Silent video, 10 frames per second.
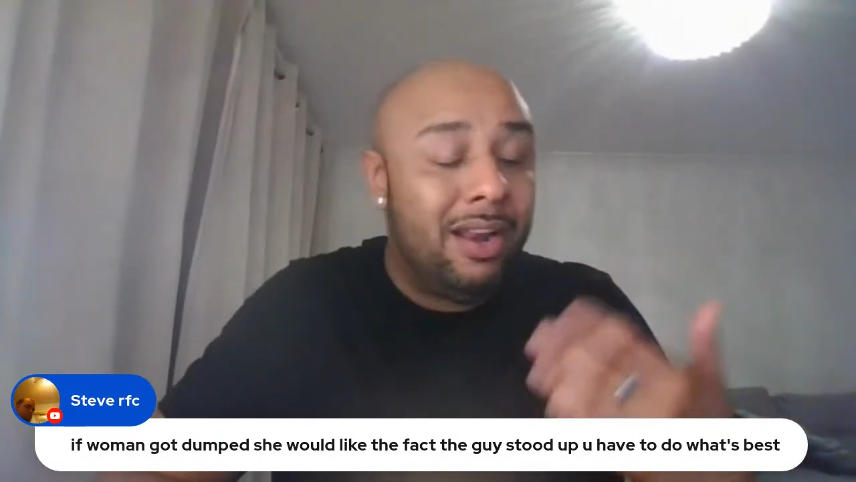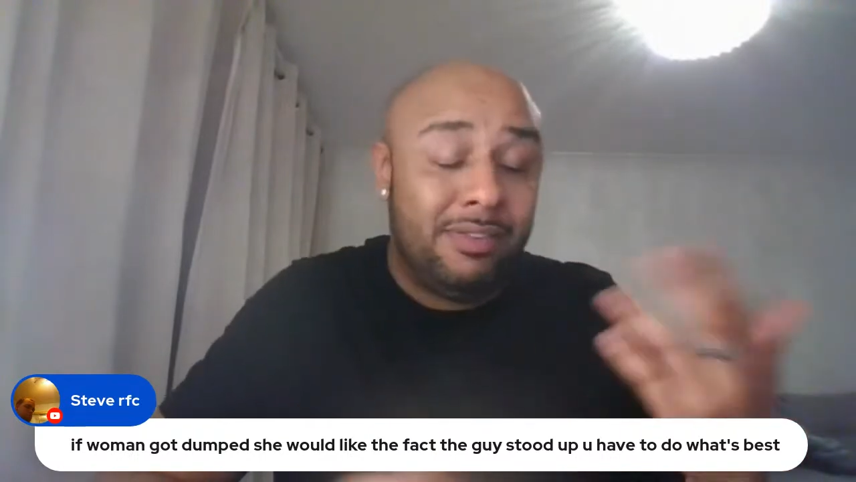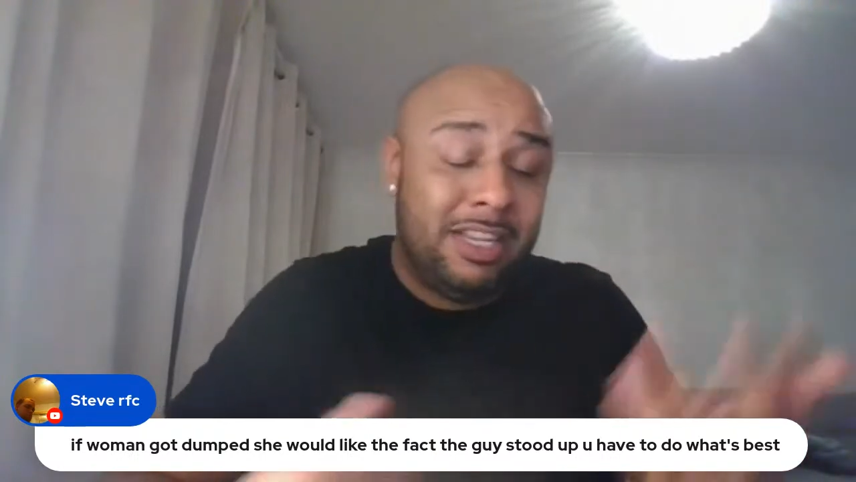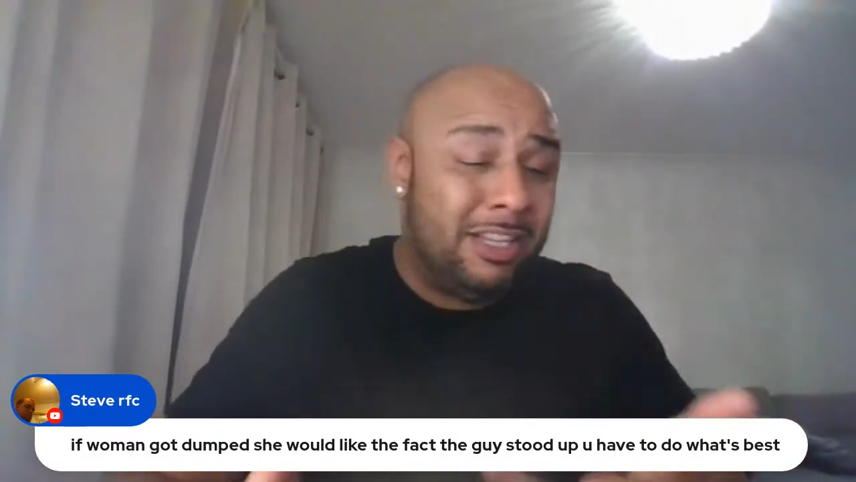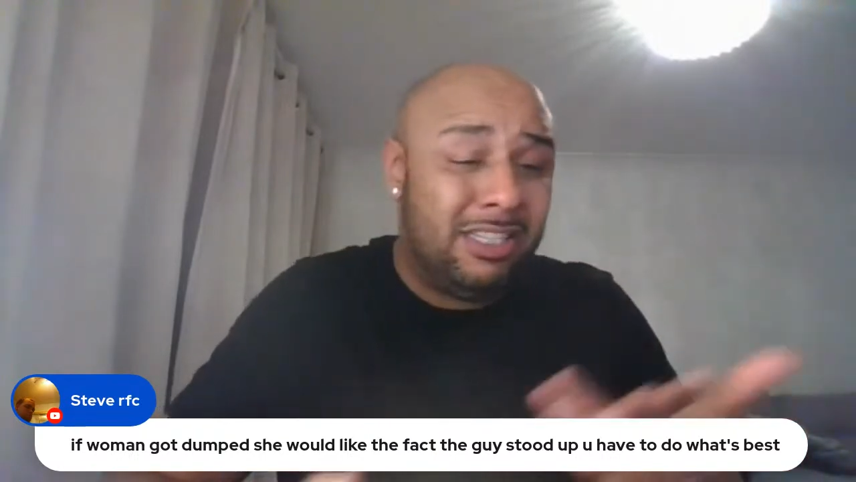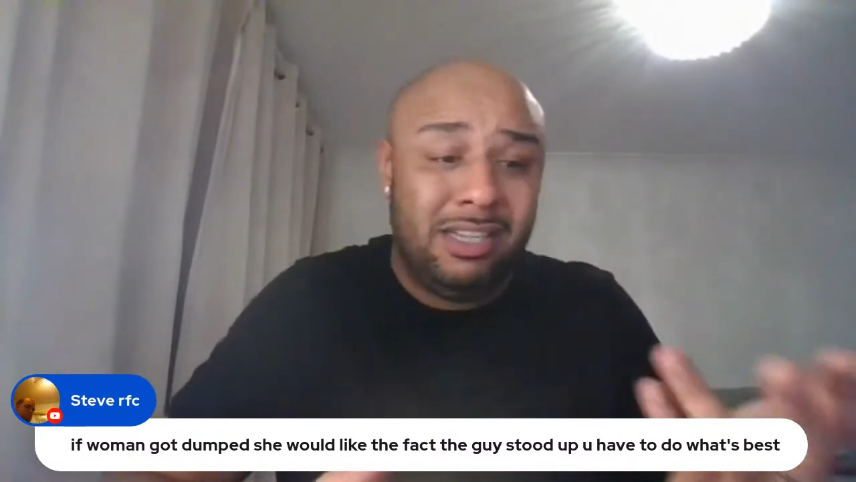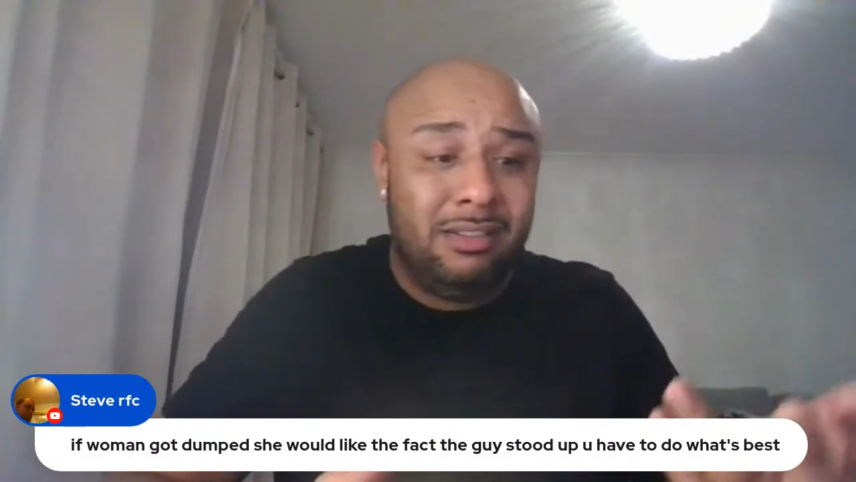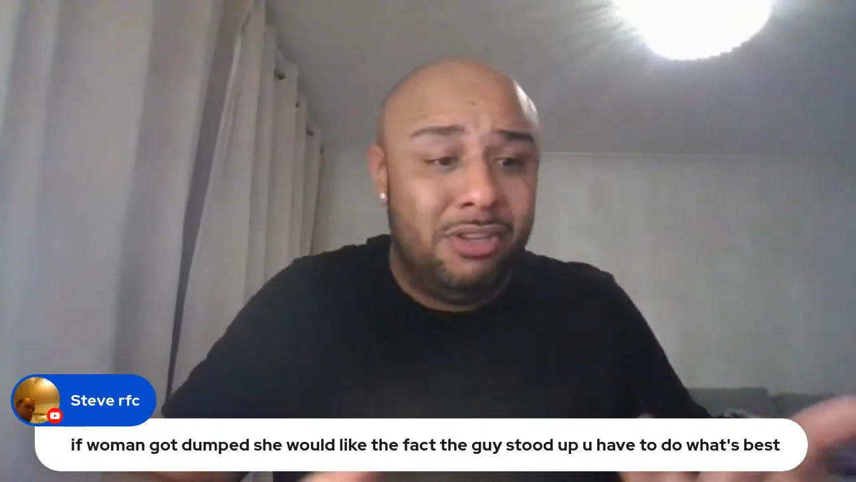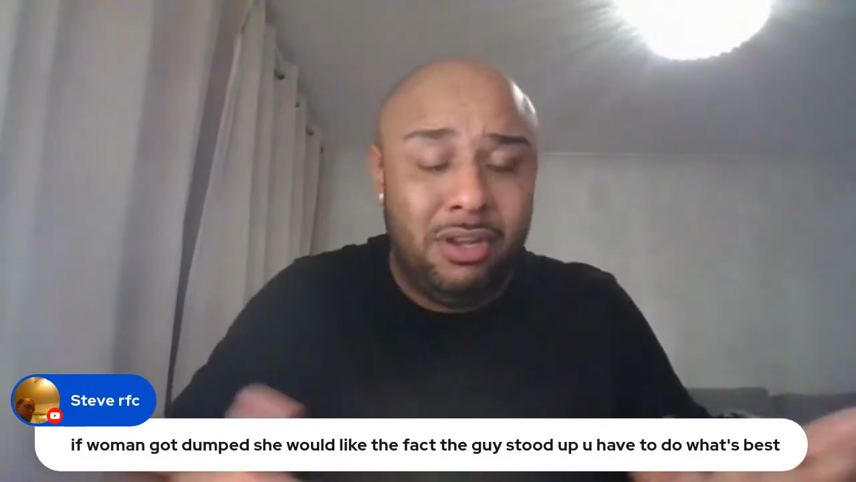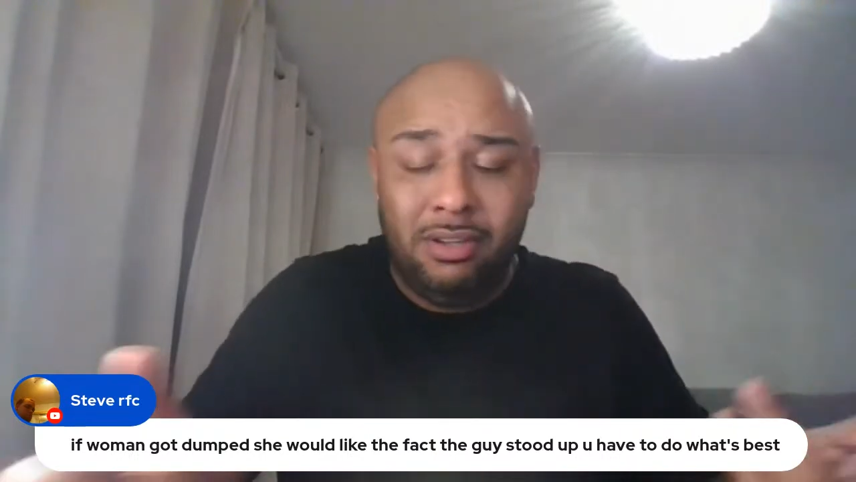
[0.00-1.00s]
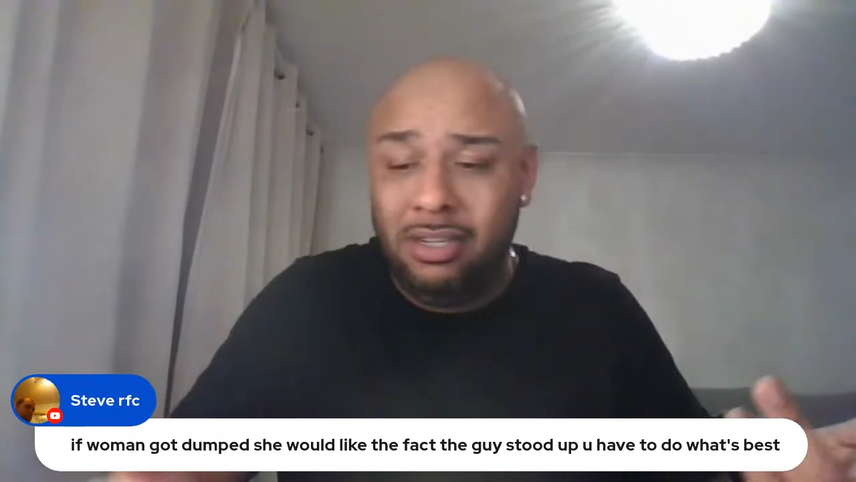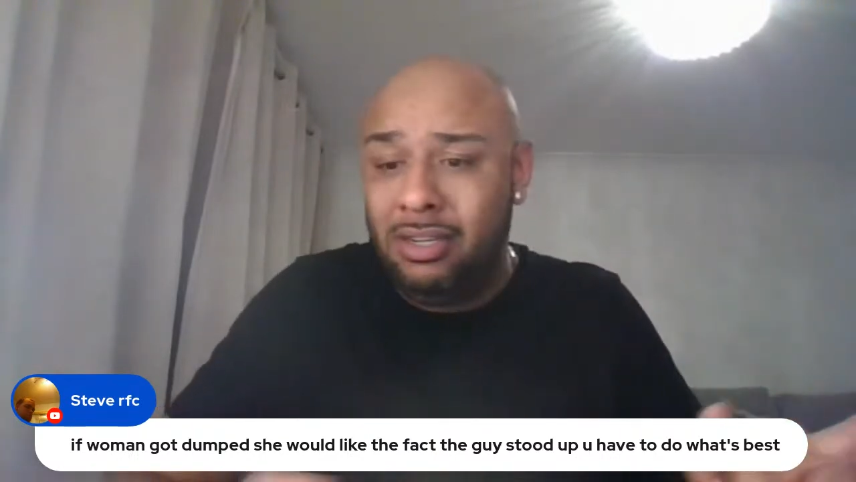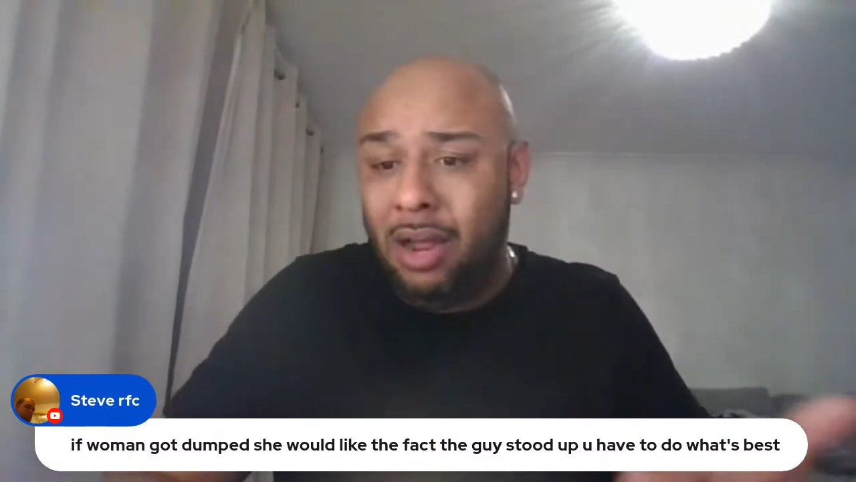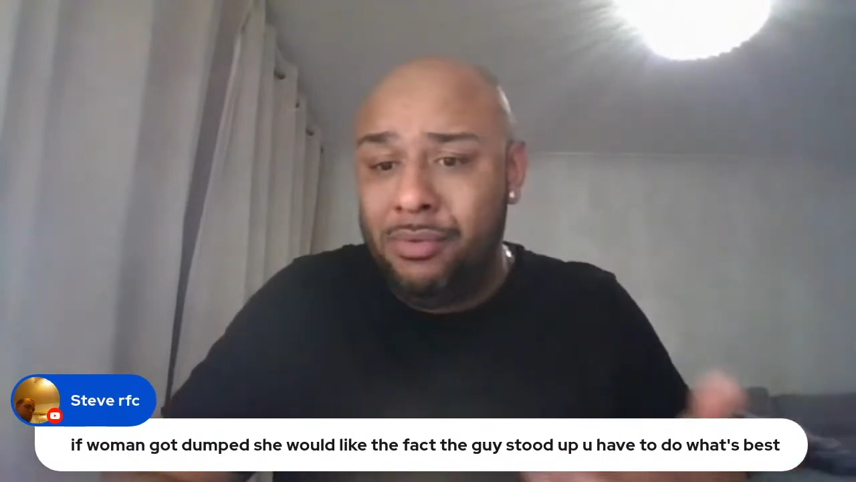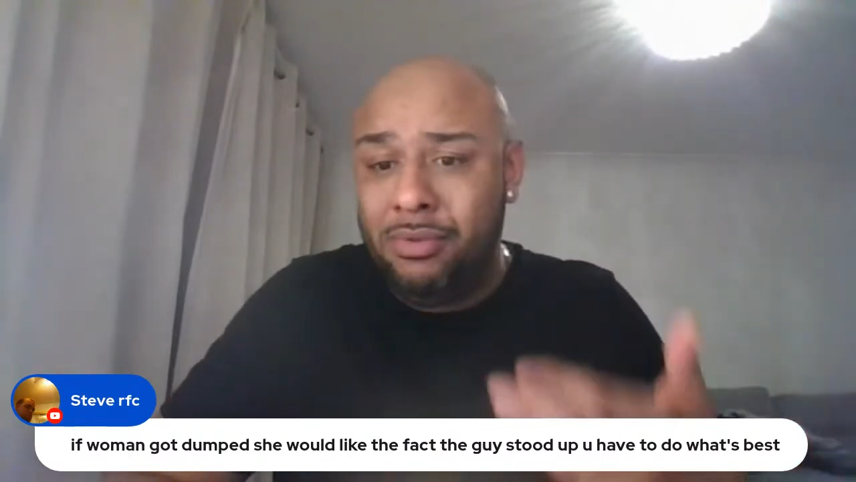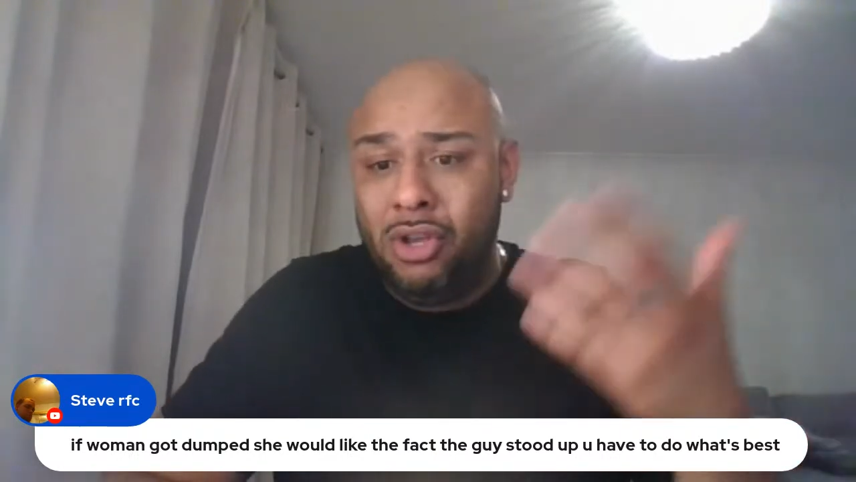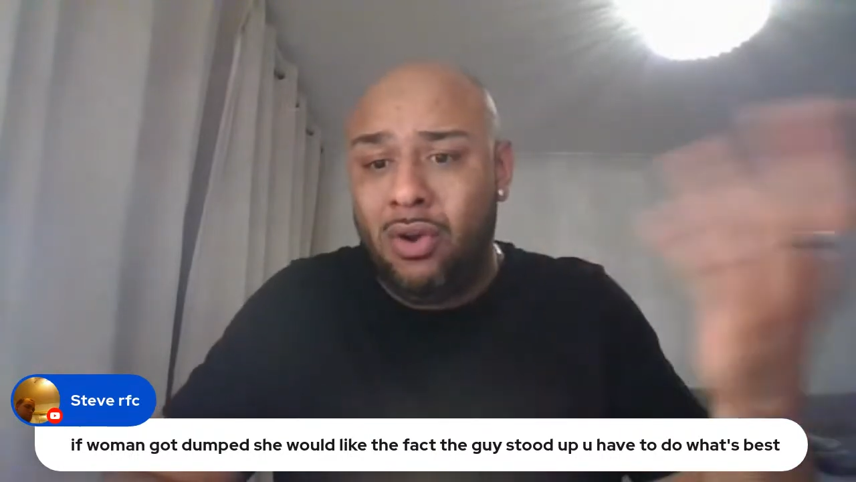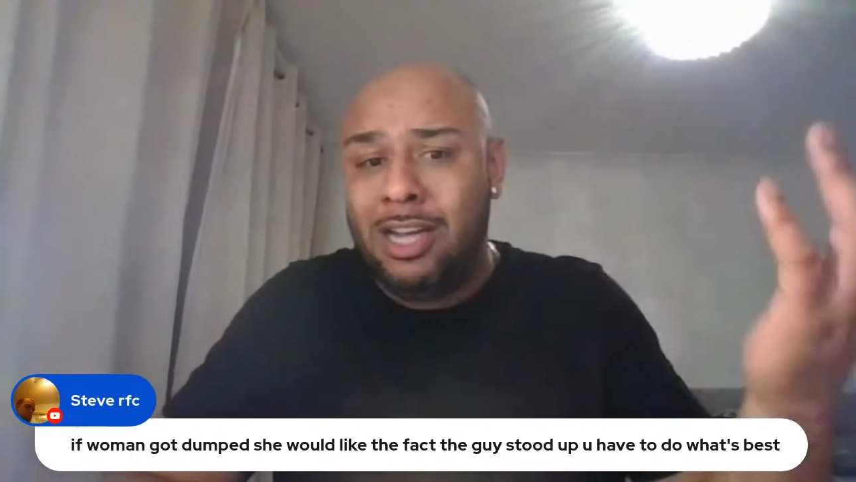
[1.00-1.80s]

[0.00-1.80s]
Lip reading: and I've said this to you